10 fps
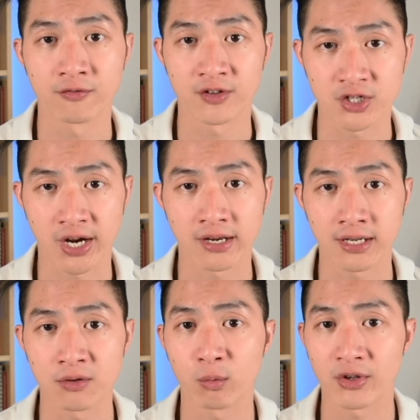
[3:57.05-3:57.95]

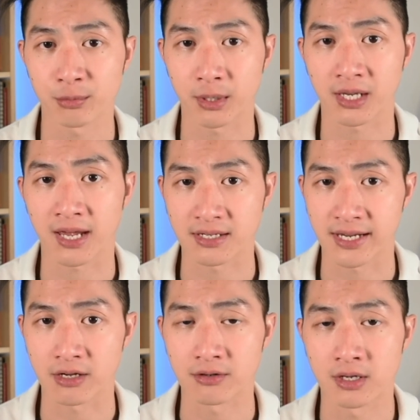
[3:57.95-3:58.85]
vaginally whilst being head
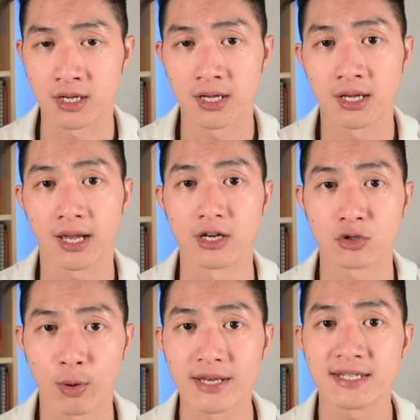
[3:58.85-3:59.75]
down, and
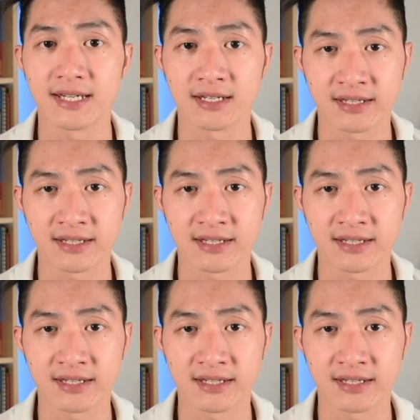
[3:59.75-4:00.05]
20 in